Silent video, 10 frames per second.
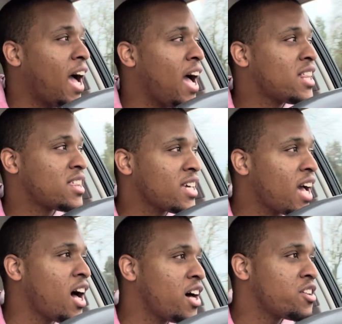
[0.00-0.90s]
think
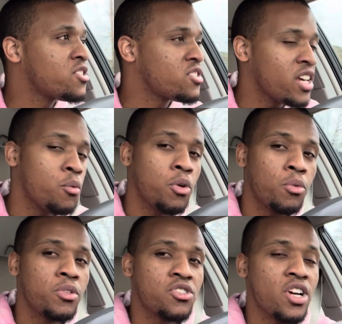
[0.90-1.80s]
I understand what
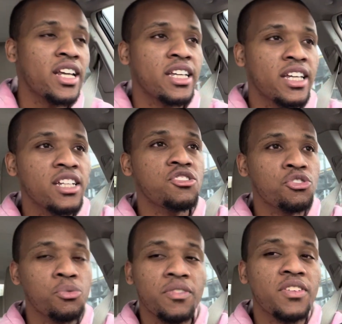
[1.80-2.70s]
we're trying to get
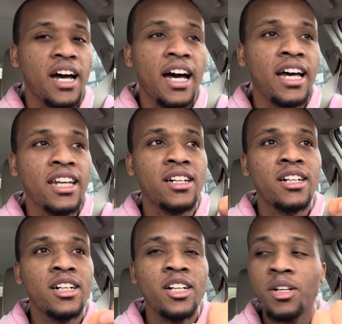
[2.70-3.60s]
to with God,
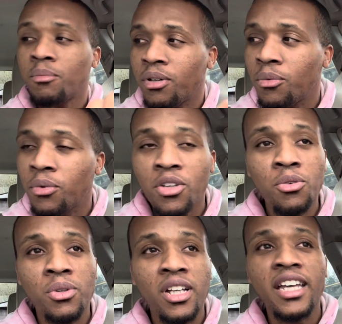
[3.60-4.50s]
but when
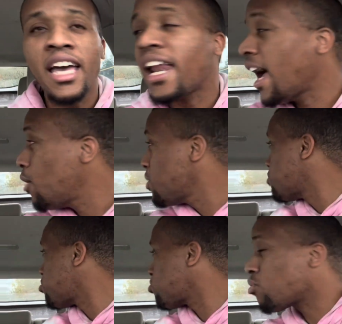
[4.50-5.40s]
you look at how we
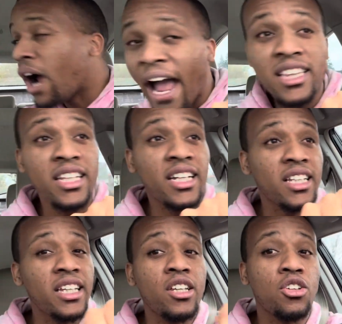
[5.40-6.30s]

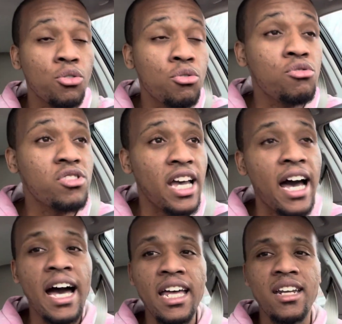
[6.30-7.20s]
practically use
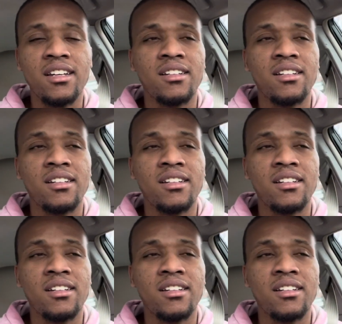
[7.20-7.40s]
God,